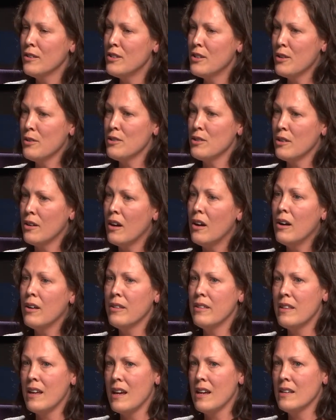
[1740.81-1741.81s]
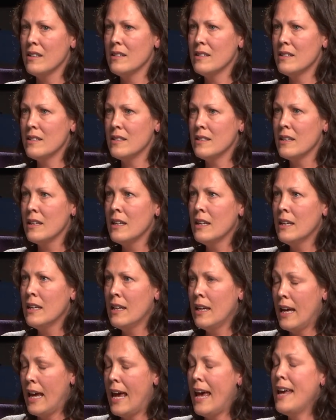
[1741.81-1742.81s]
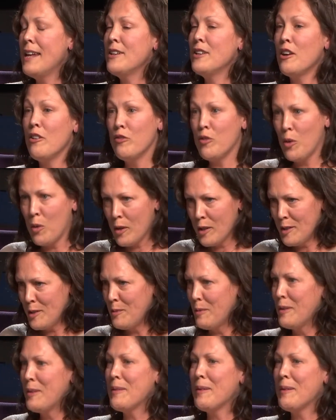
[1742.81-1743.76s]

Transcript: those are all things. And of course, with